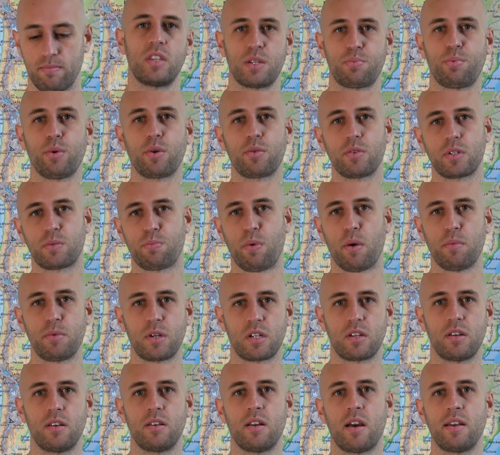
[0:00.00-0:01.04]
This book was
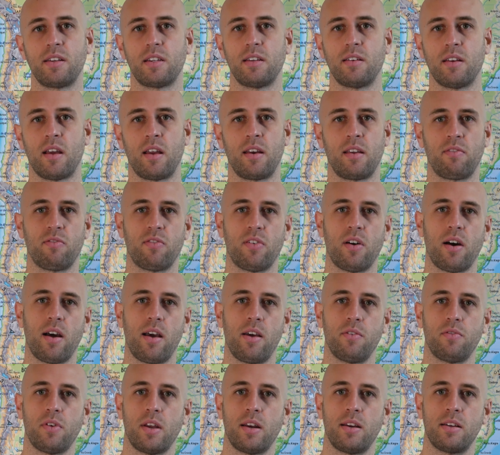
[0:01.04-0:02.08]
published in
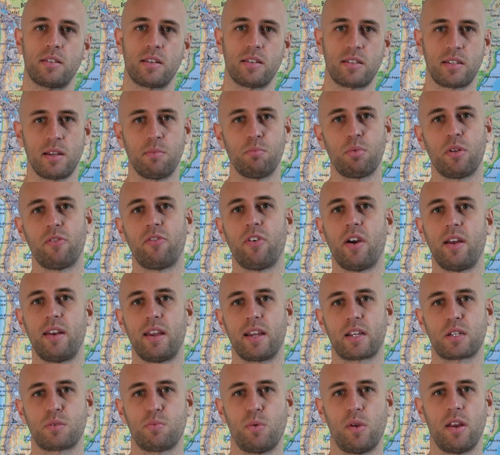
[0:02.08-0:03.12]
1995, and it's a simplified
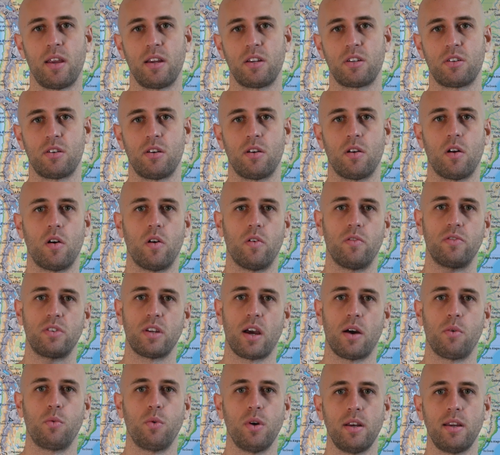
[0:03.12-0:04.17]
explanation of
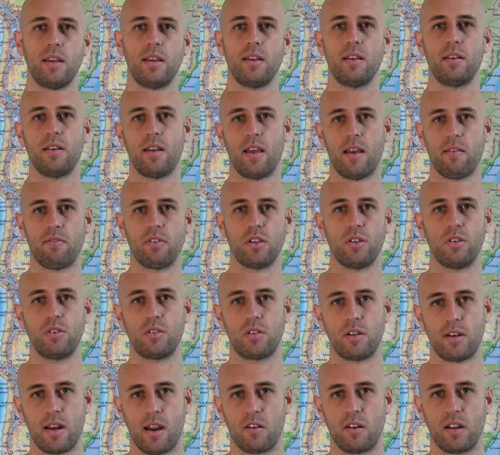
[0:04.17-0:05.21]
Darwinian
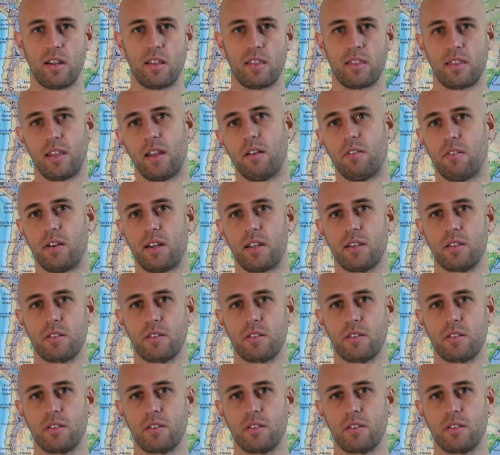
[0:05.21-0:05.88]
evolutionary theory.